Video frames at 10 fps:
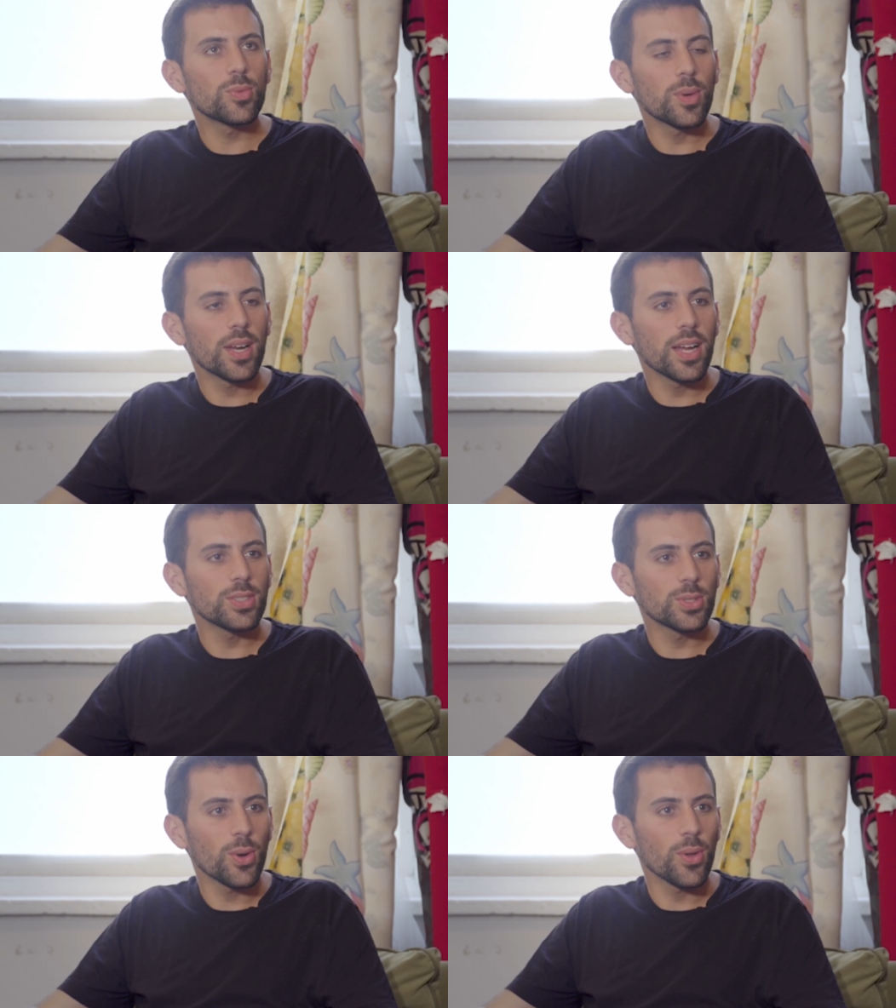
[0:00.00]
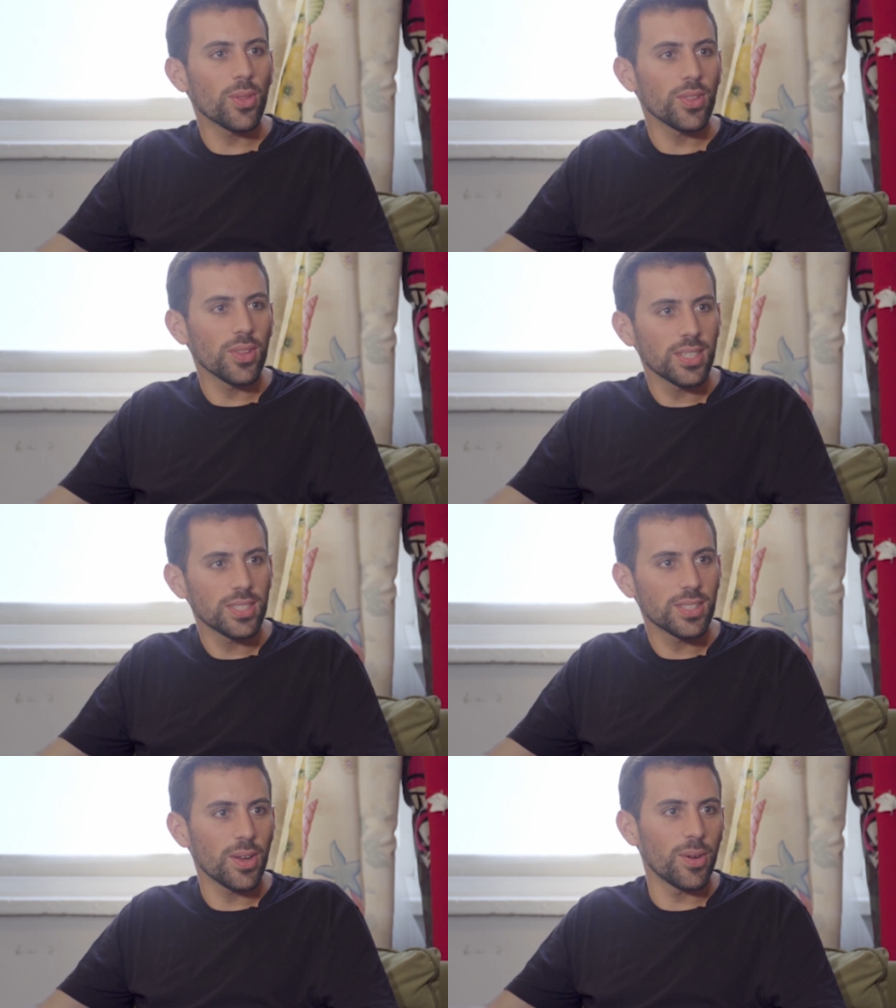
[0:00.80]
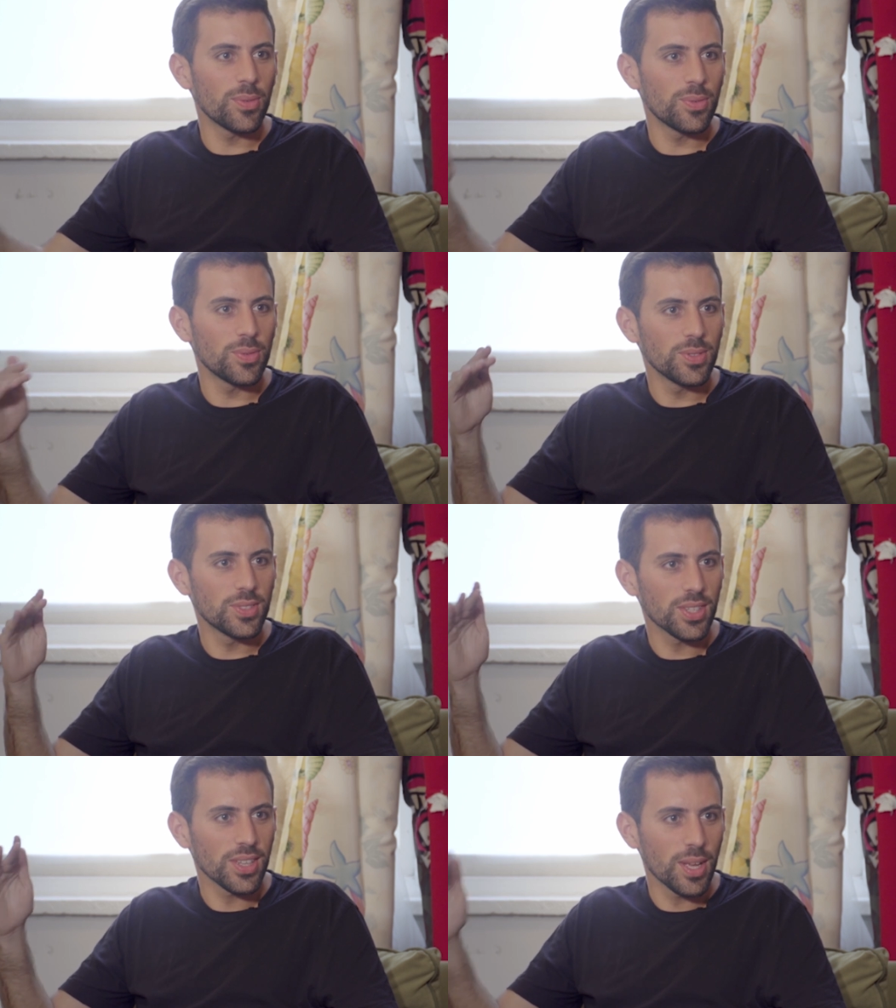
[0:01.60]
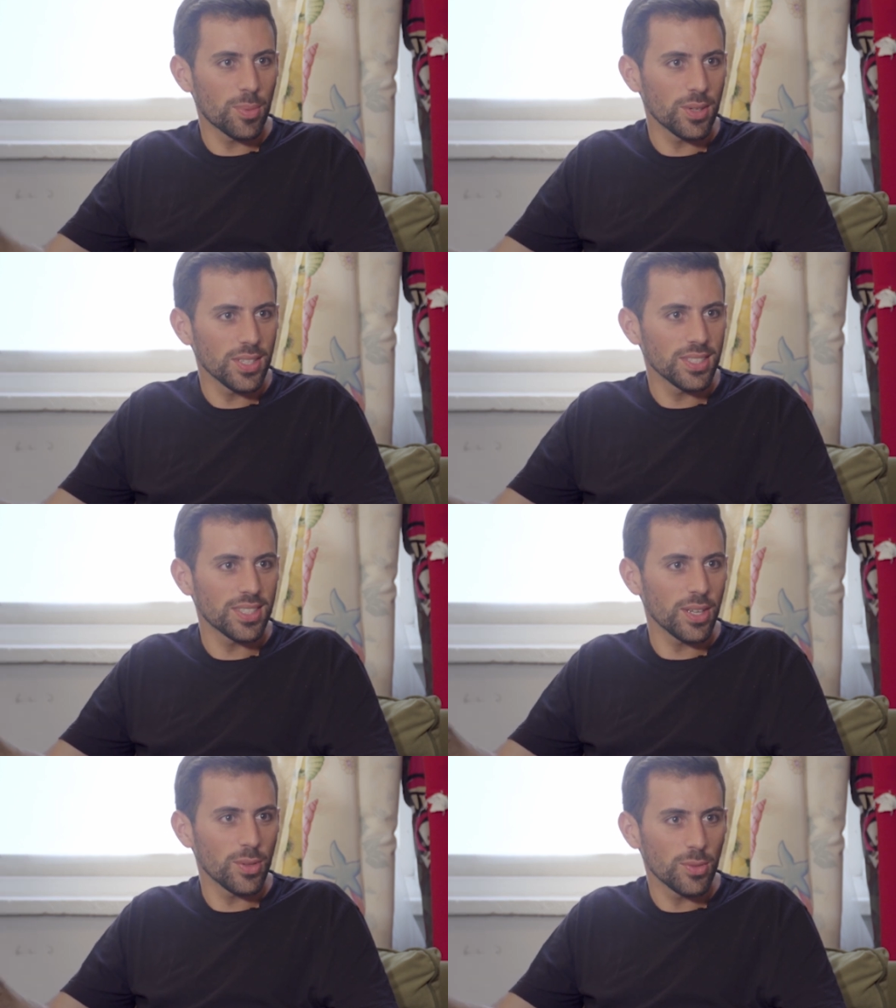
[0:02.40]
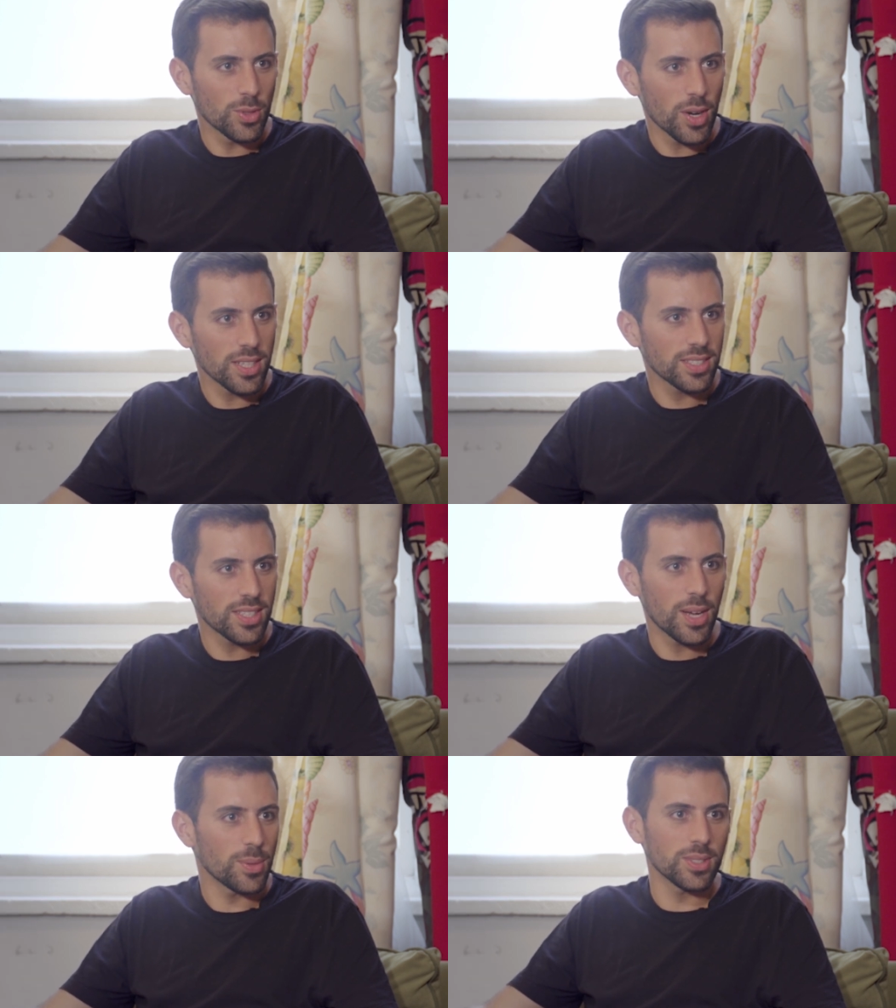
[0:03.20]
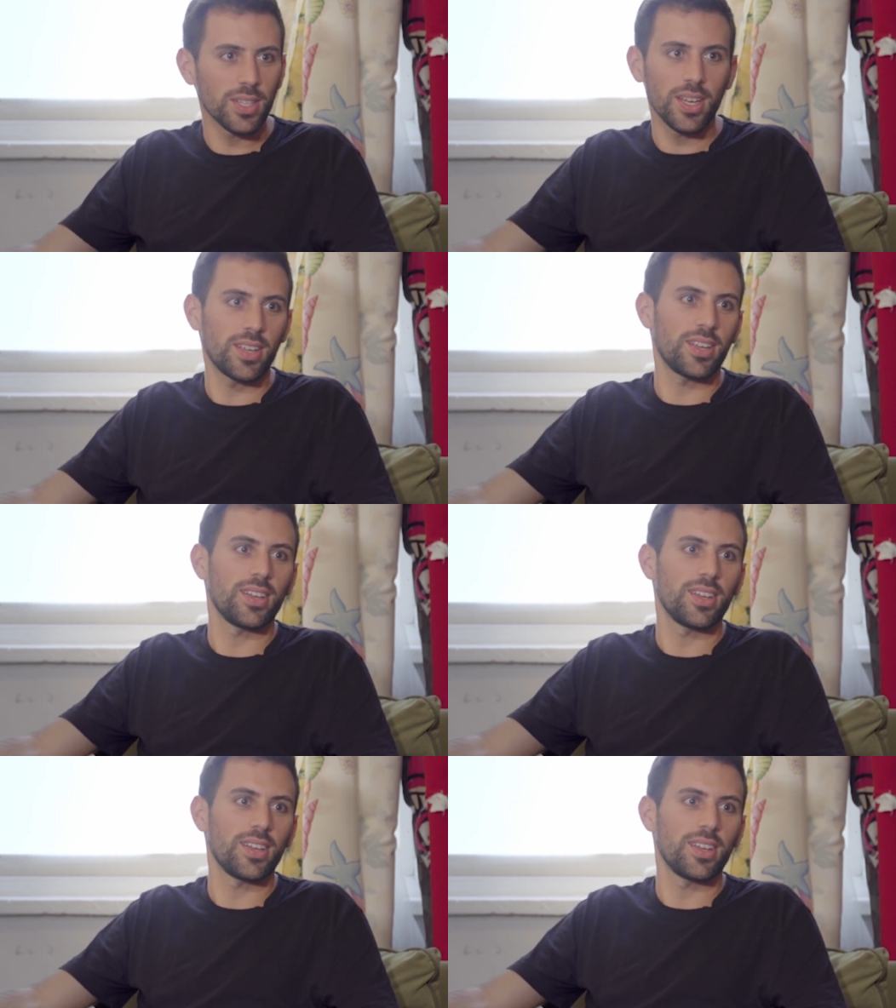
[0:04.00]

When I saw the list of celebrities that you've dressed, I was like